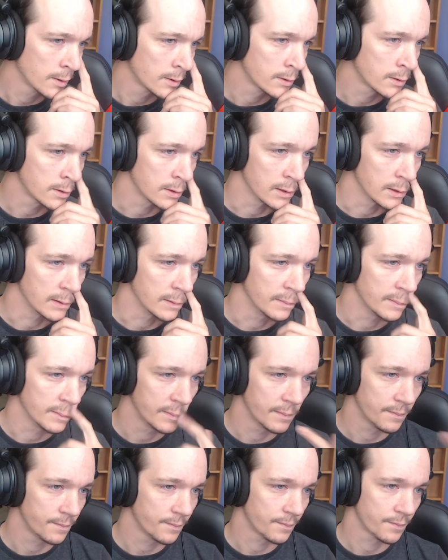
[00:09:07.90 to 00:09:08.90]
So I'm
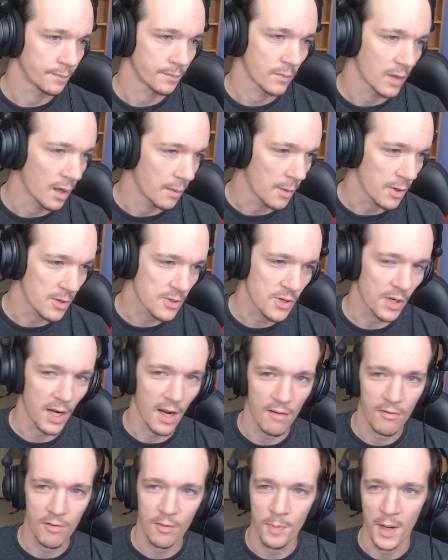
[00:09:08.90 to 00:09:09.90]
also going to
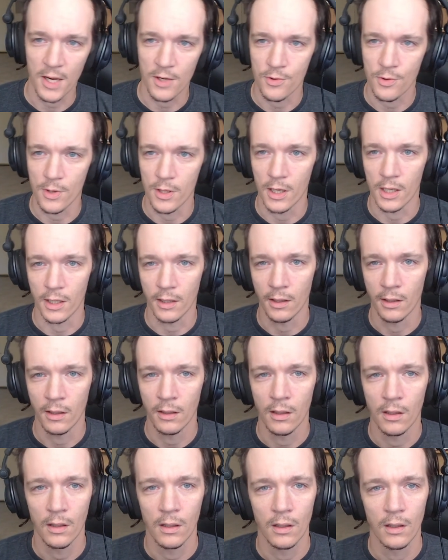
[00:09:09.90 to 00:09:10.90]
have a Patreon.
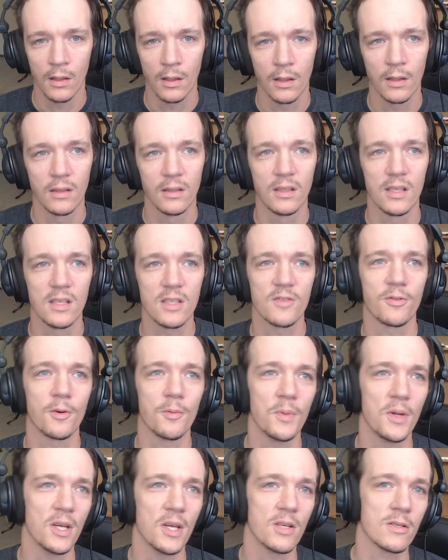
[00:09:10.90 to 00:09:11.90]
This for
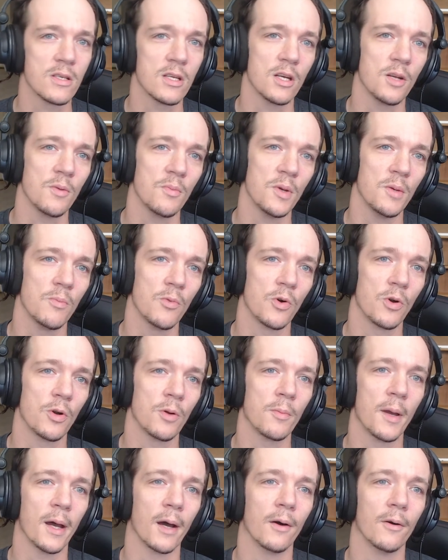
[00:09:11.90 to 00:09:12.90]
me is going to be more
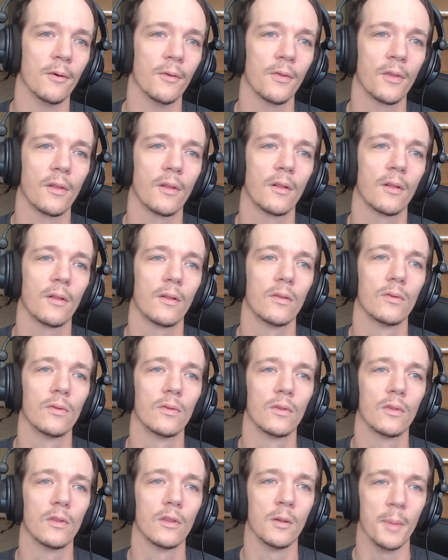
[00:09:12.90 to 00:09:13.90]
about
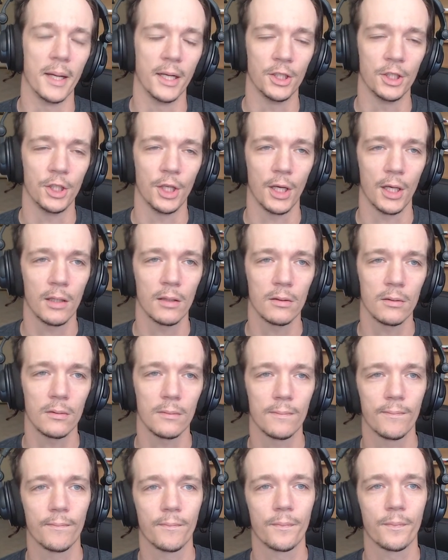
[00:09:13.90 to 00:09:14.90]
the benching.
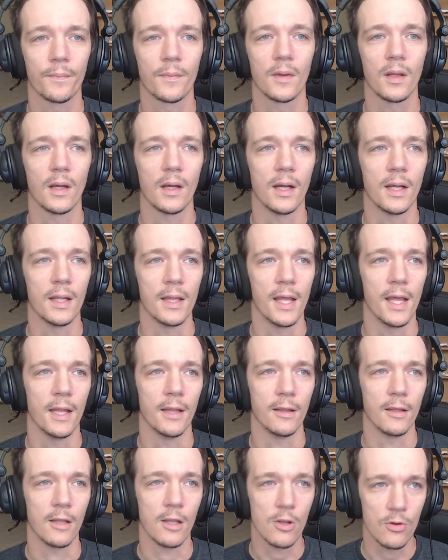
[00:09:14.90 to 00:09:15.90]
And then
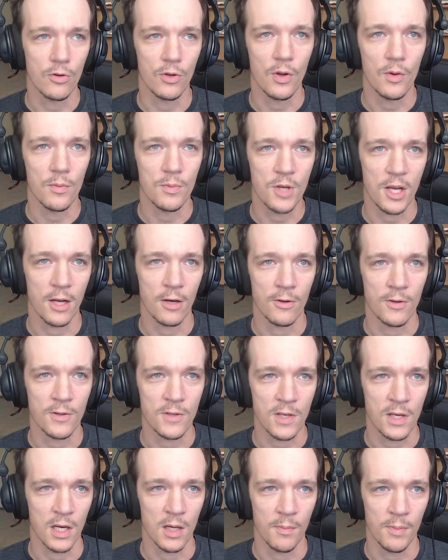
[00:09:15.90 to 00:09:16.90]
the YouTube channel is
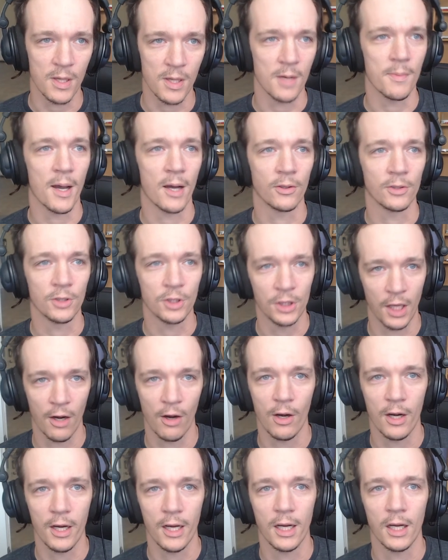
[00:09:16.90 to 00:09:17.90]
going to be about
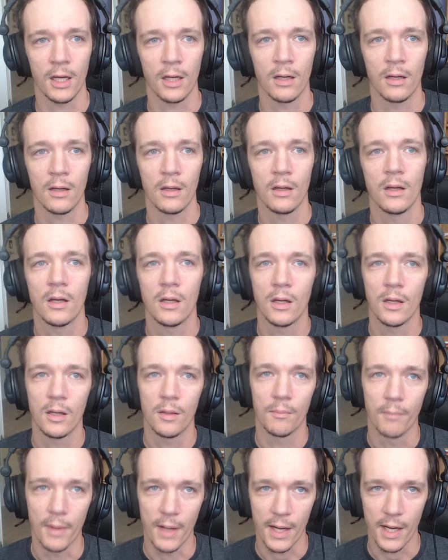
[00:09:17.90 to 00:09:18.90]
sharing
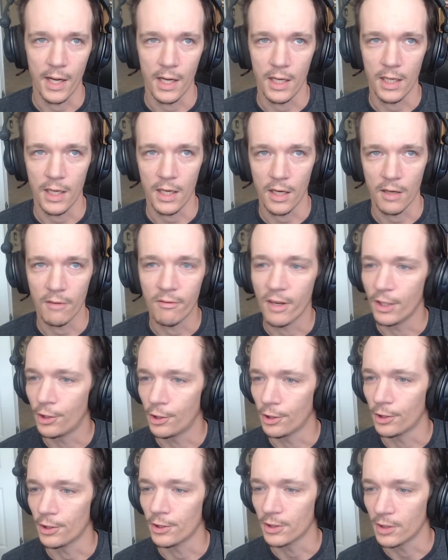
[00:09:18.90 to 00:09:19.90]
my
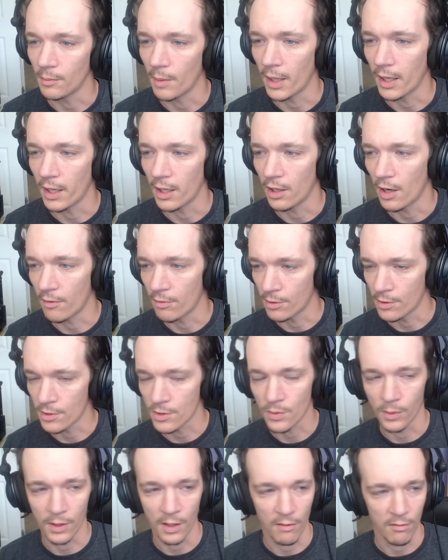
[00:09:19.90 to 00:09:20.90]
adventures and my endeavors
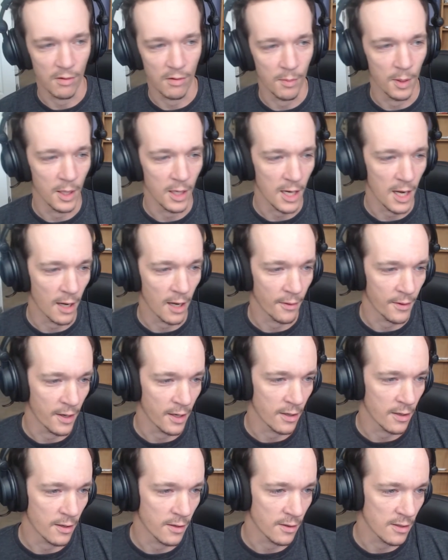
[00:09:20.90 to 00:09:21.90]
with everybody out
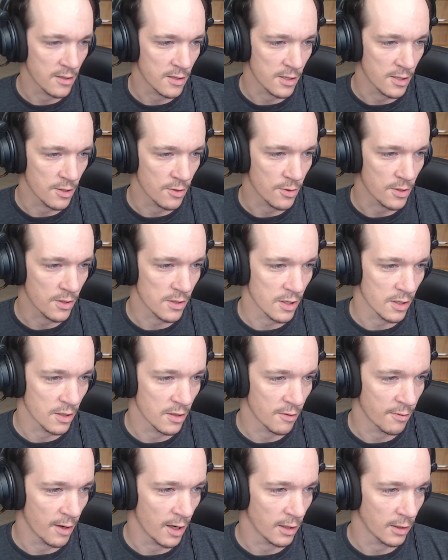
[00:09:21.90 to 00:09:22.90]
there that's interested to
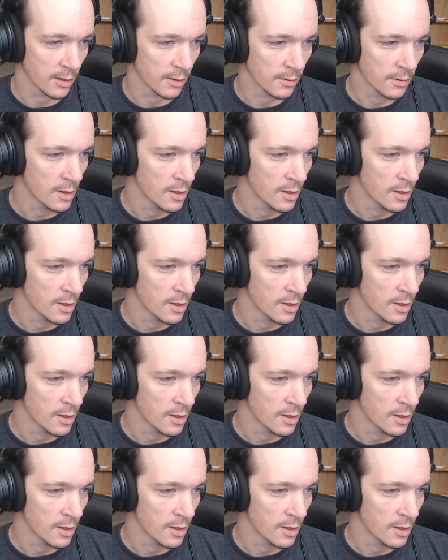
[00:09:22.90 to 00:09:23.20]
follow.